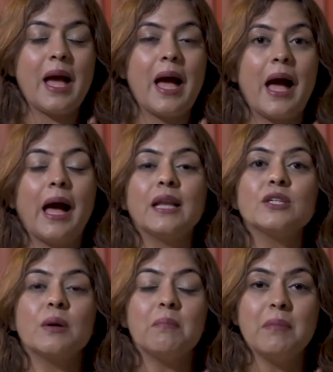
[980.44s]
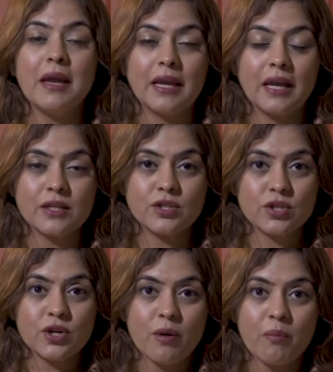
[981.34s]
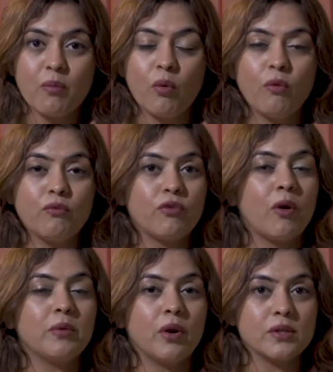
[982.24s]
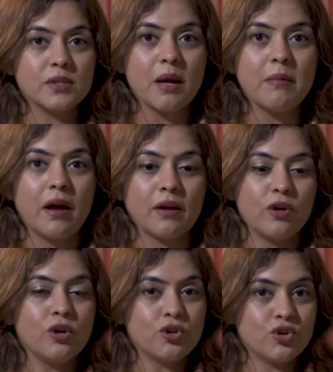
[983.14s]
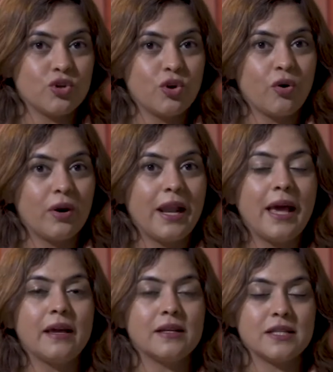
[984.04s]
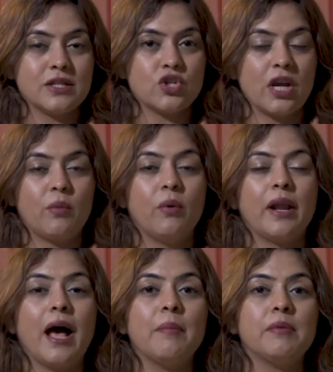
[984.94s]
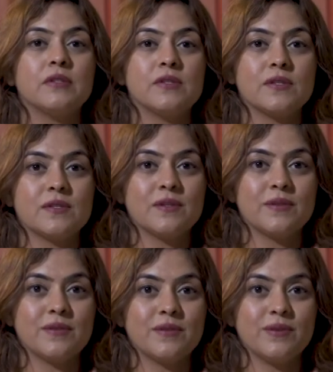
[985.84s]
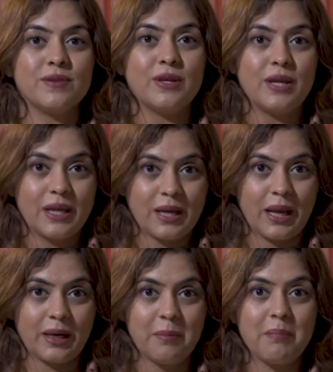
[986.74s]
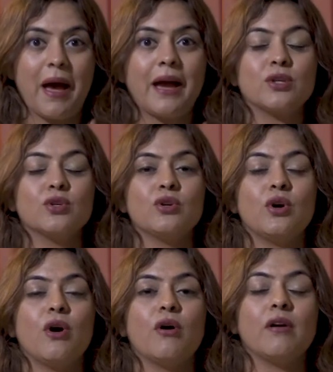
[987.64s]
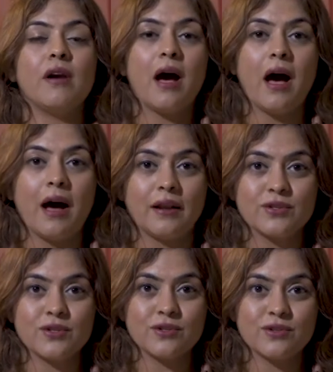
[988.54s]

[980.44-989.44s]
And make it move from your stomach to your legs, and check what happens. Get it back to your heart